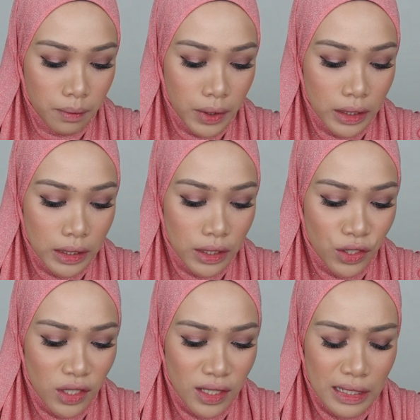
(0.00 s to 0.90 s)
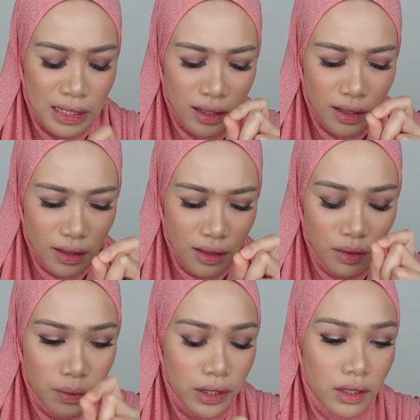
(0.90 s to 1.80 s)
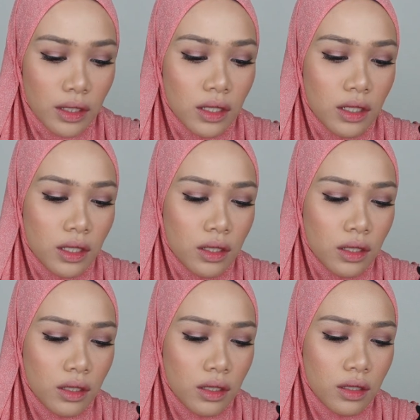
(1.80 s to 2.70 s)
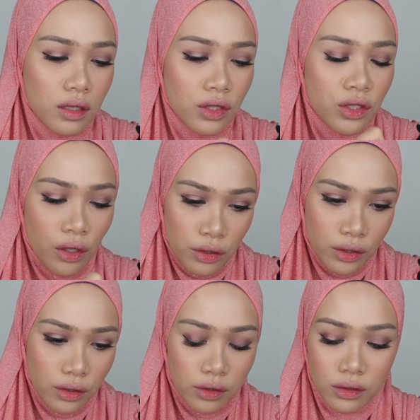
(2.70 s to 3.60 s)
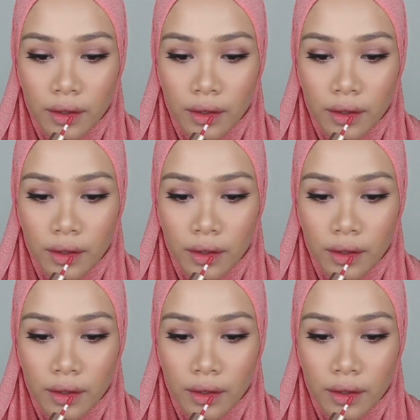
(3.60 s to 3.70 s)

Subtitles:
but it's just a little bit darker.